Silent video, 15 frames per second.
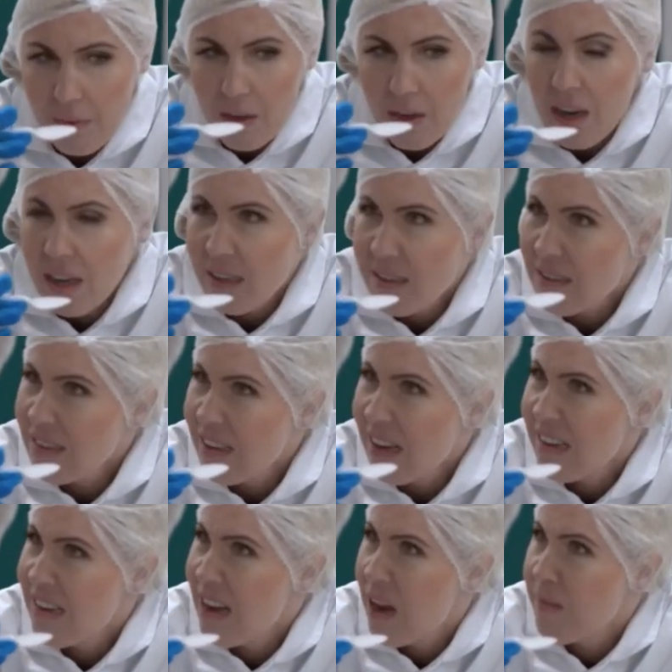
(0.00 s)
I can
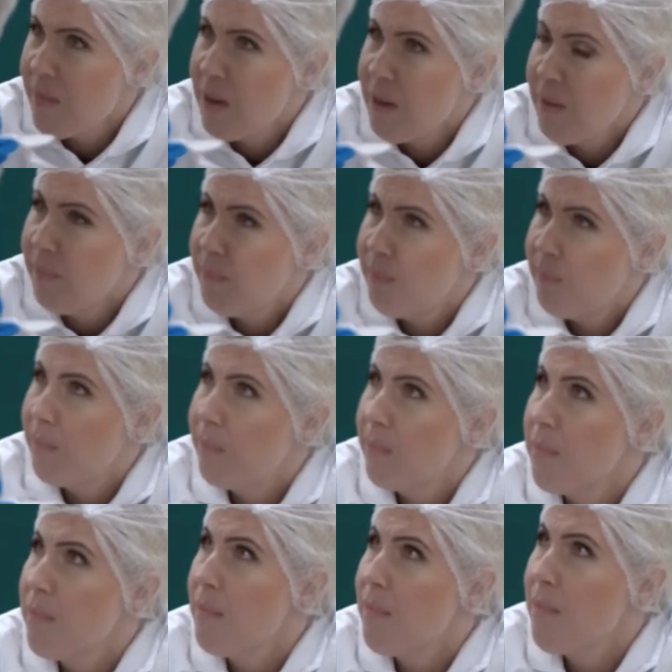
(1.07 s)
taste lemon. Yeah.
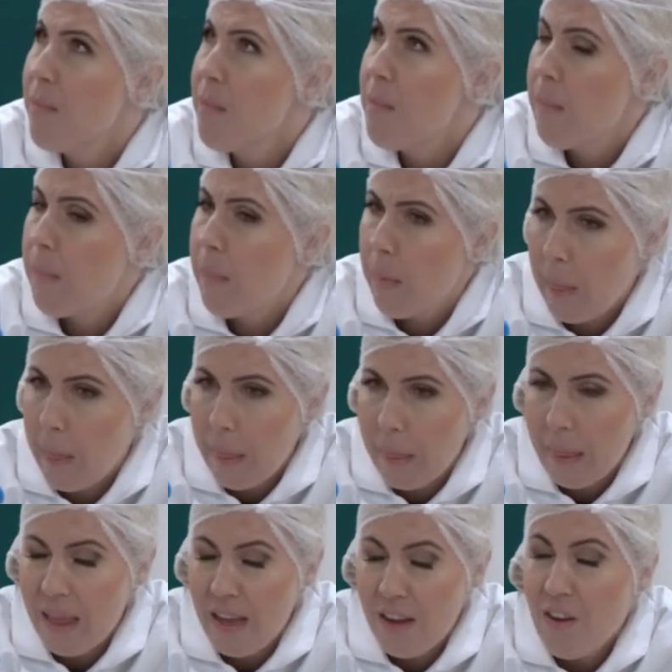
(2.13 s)

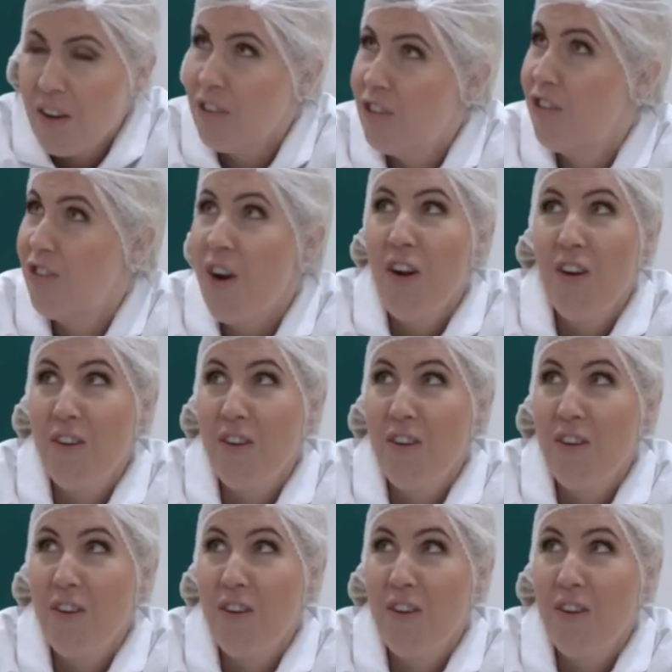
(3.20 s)
Oh, it's strong.